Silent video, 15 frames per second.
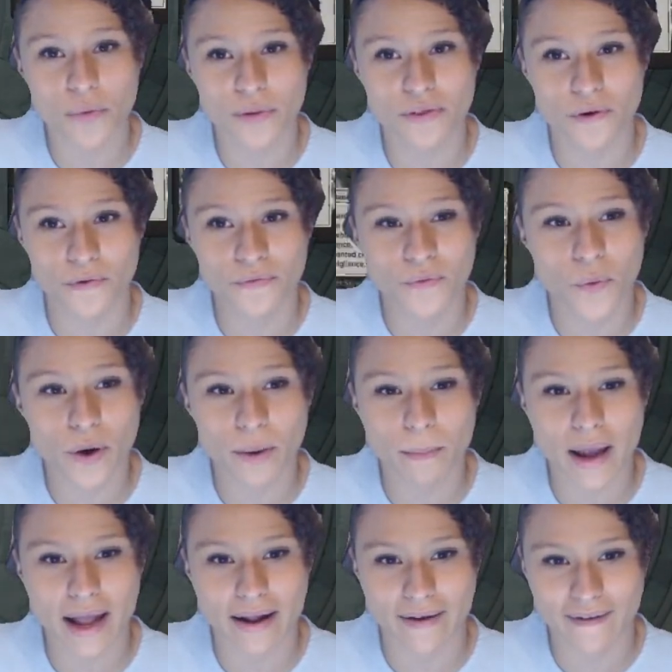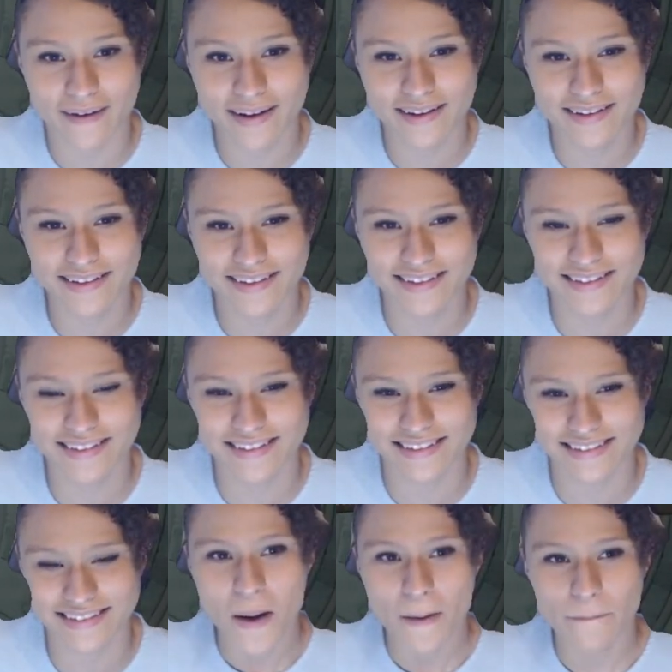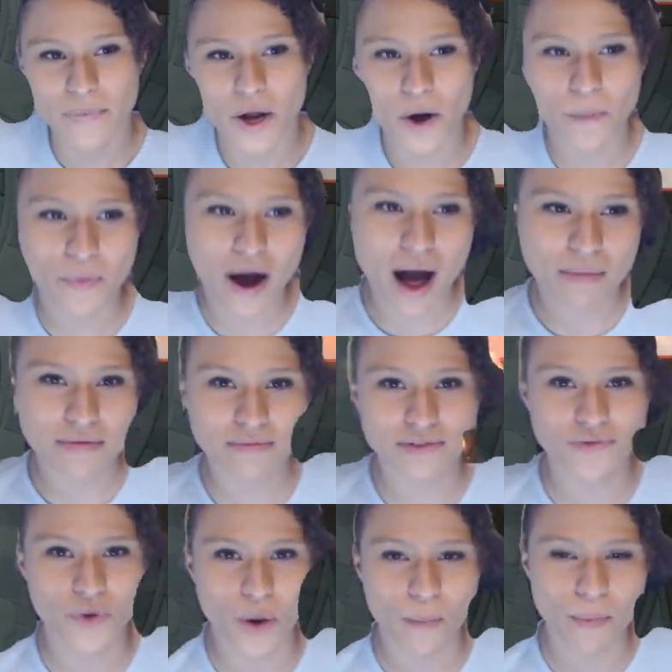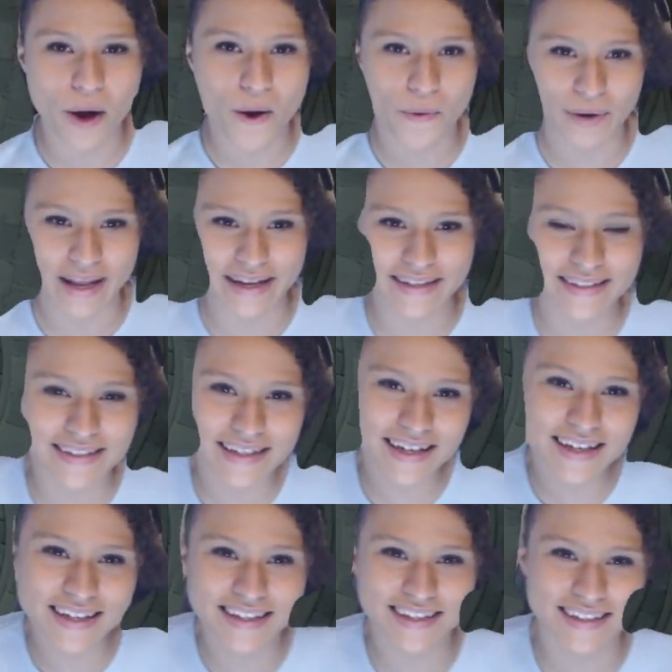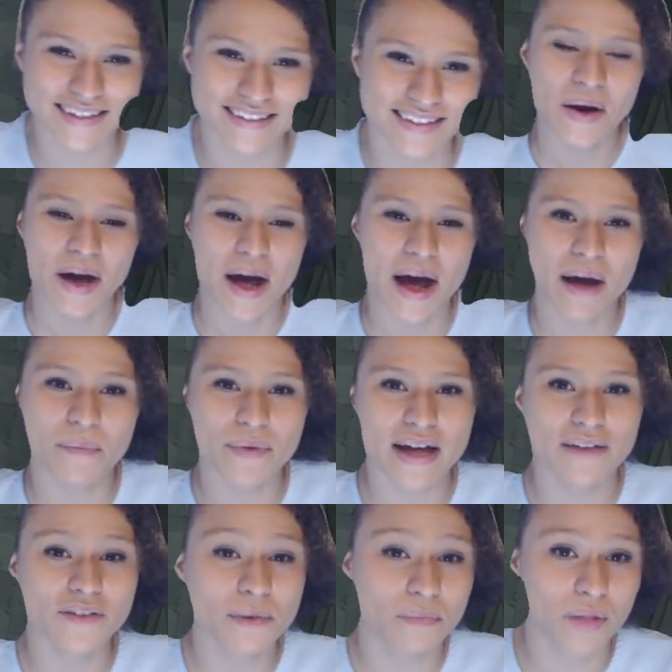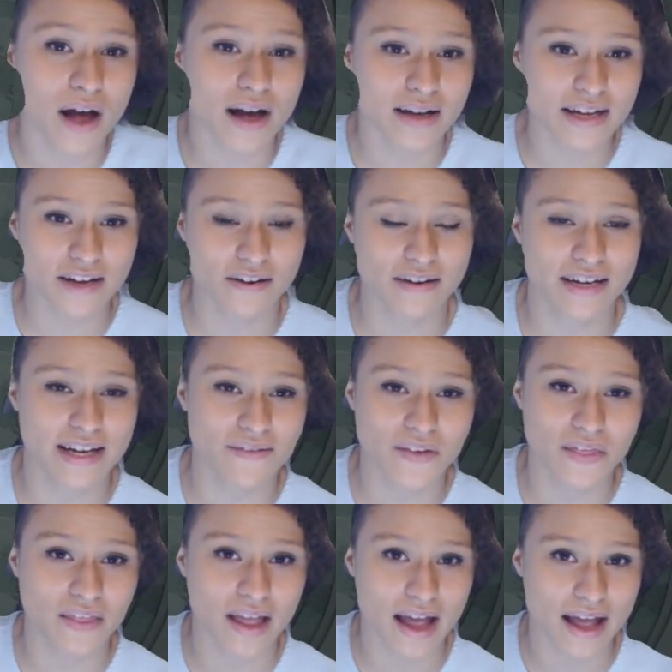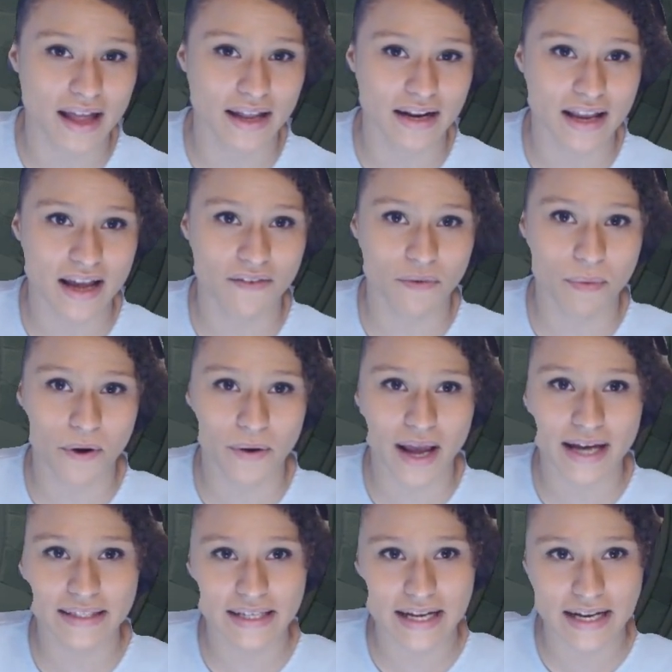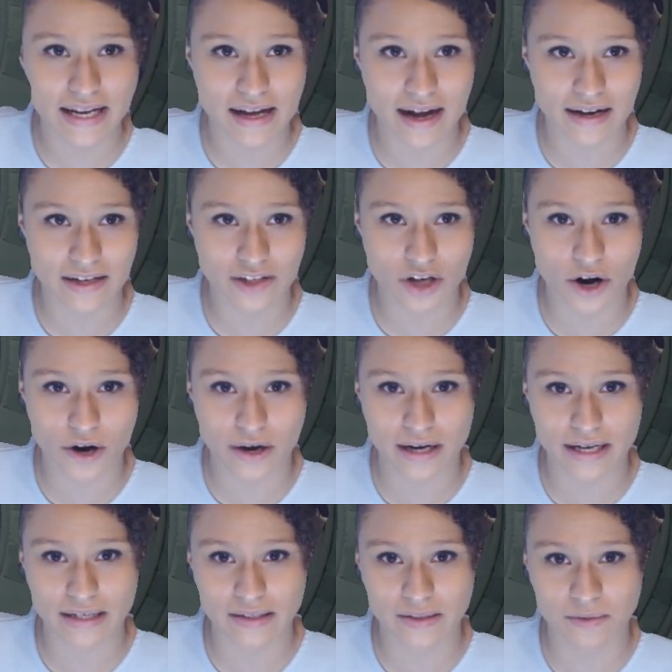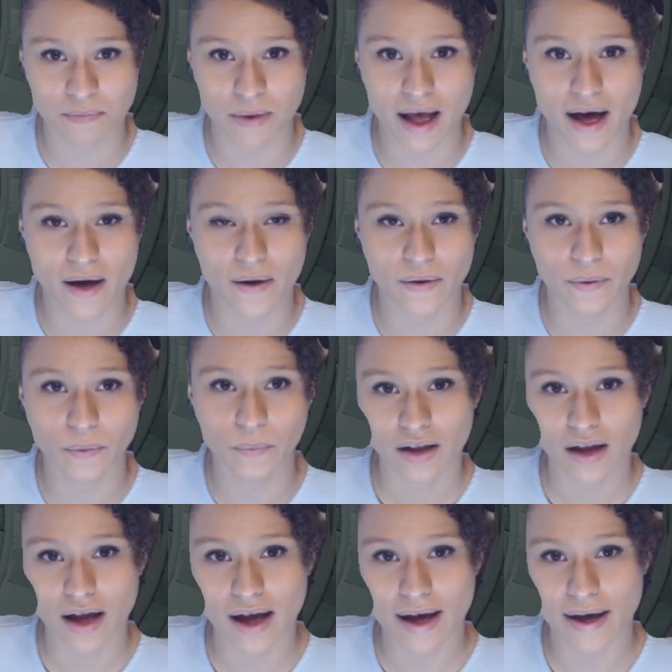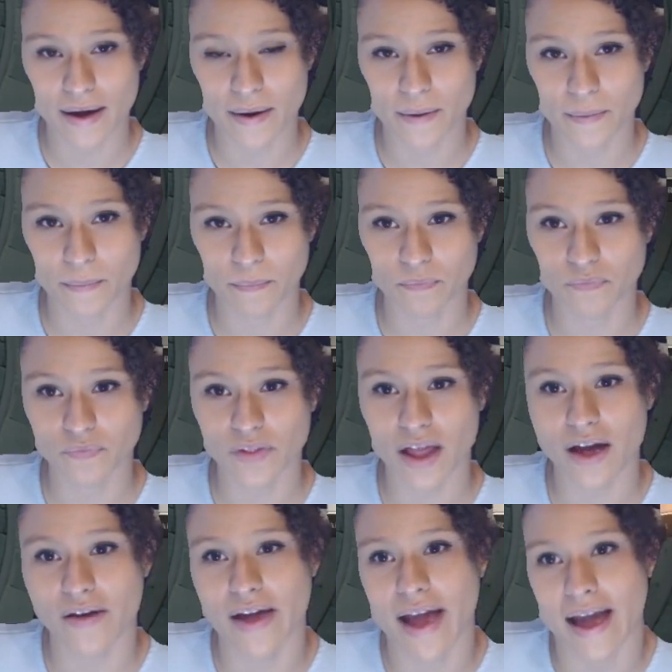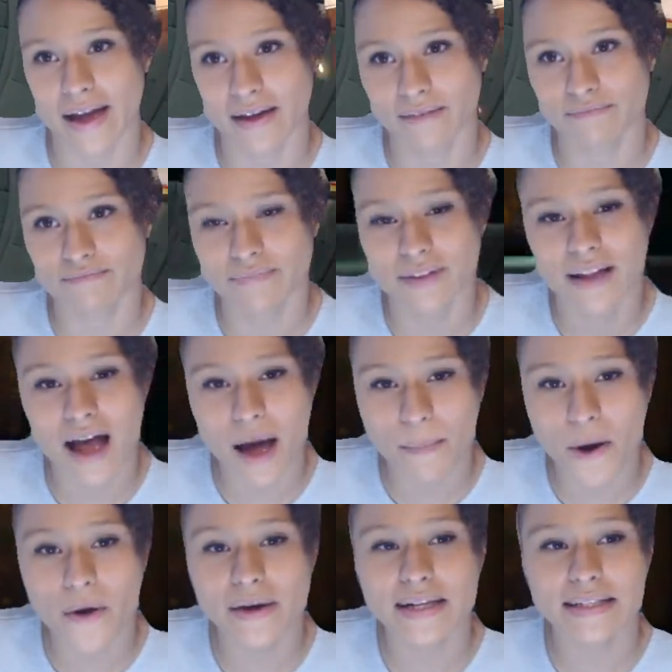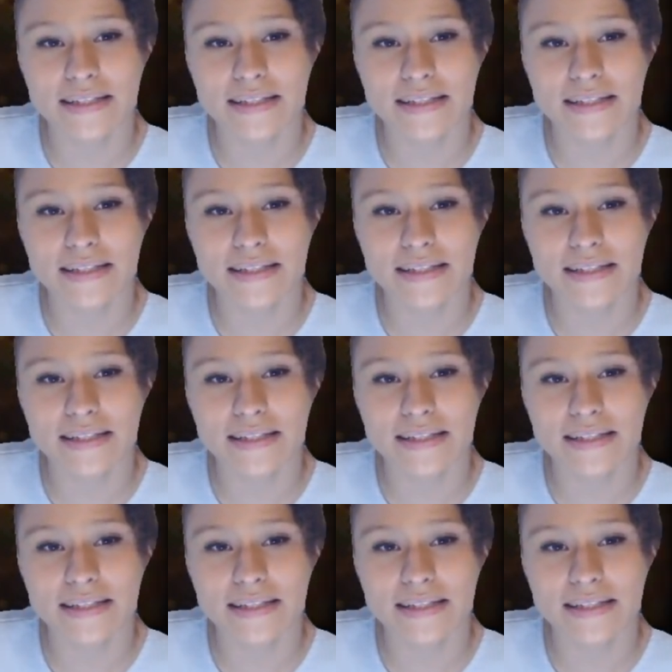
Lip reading: with their 4 mana. No problems for opponent. We have to block here, and even then, if opponent has any kind of targeting spell. Okay. Opponent's